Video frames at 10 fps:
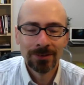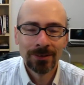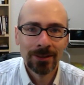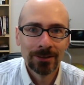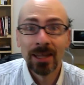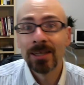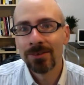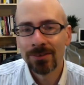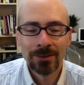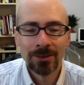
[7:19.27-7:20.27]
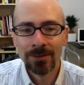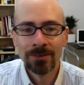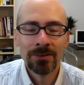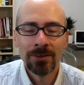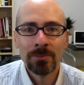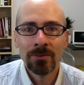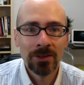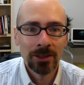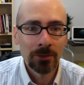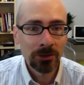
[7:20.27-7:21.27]
and likes and this type of
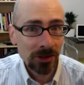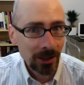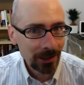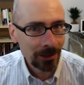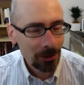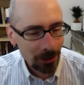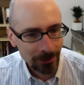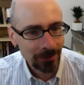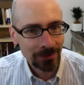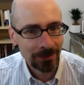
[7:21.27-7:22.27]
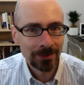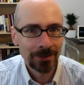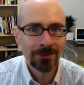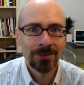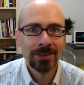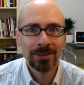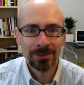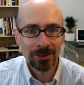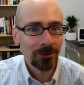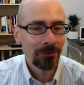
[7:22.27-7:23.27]
thing. We're checking constantly to
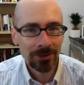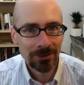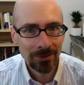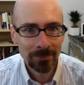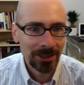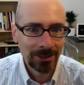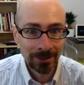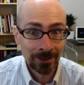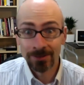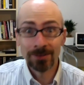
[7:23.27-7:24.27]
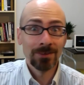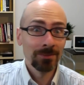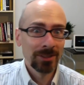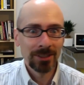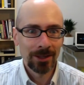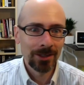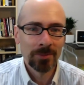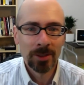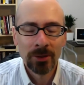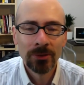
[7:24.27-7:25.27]
see, oh, did somebody like
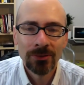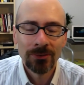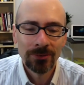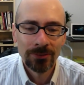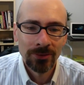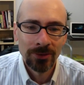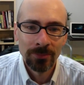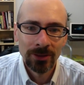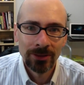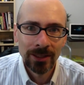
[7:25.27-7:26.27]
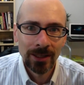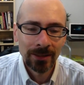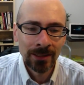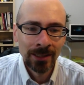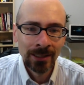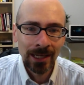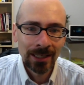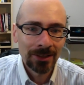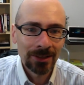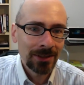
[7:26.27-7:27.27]
my post or something like that.
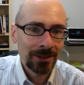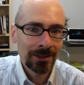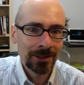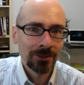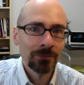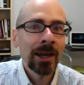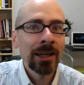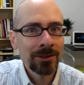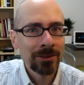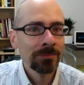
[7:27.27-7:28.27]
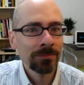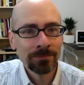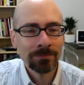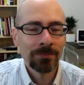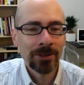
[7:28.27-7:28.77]
And it's the random